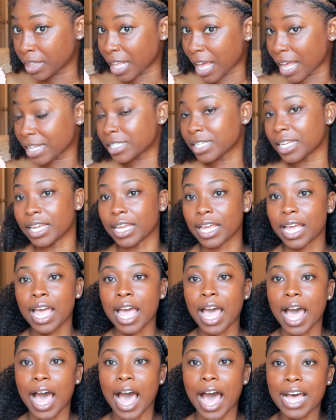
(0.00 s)
That's it.
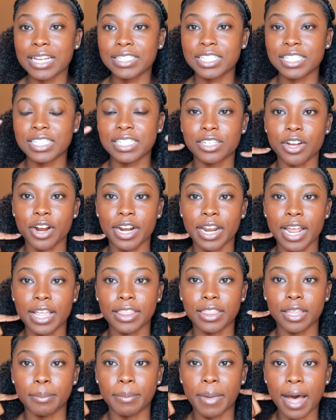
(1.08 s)
I just started
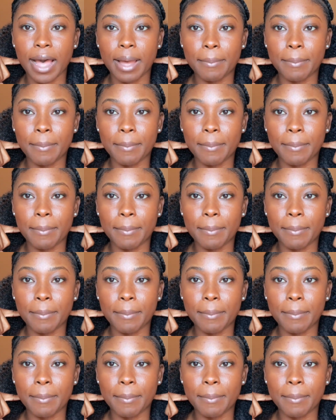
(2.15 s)
at the